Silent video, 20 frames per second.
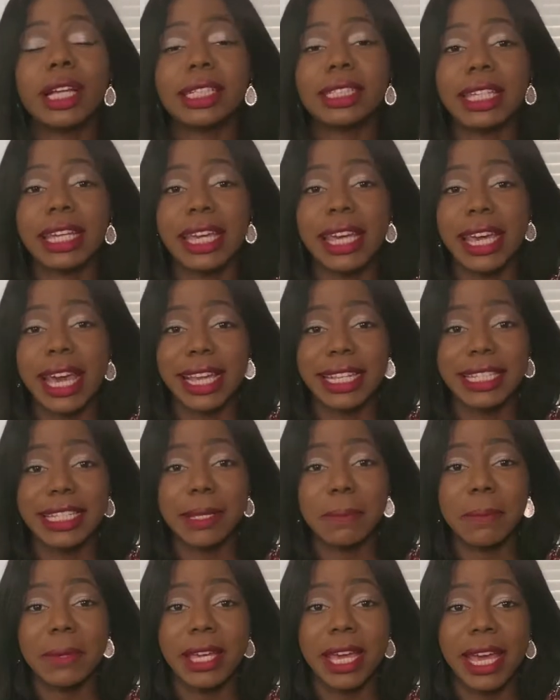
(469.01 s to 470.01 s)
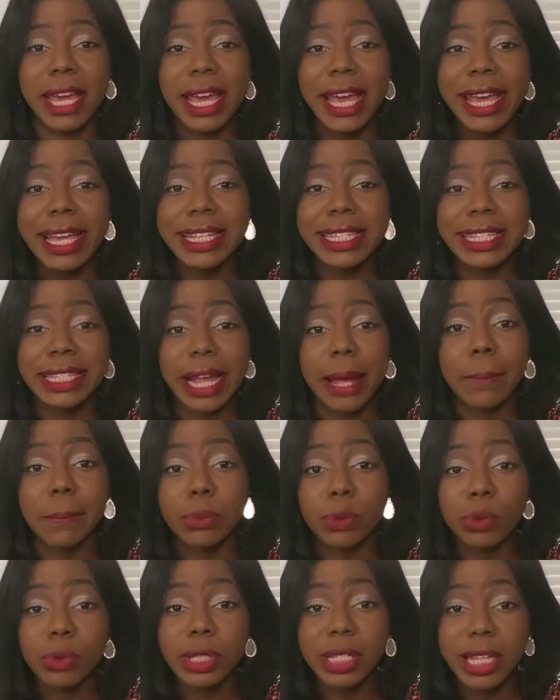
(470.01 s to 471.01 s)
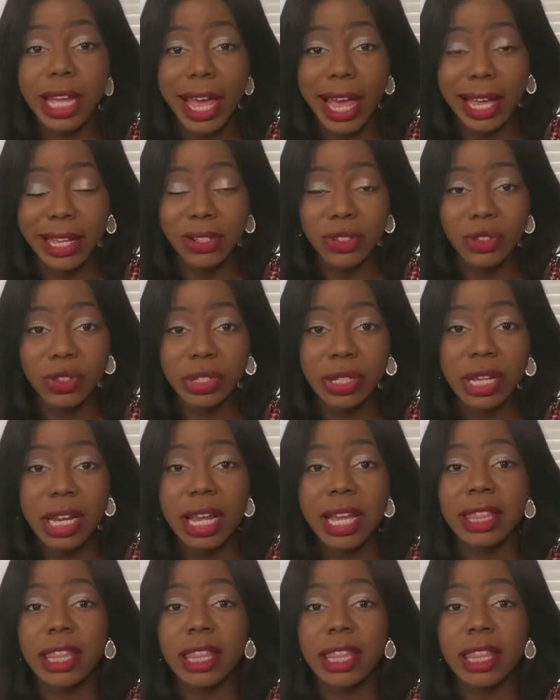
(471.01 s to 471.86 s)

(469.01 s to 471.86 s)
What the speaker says: at the AICPA sample test.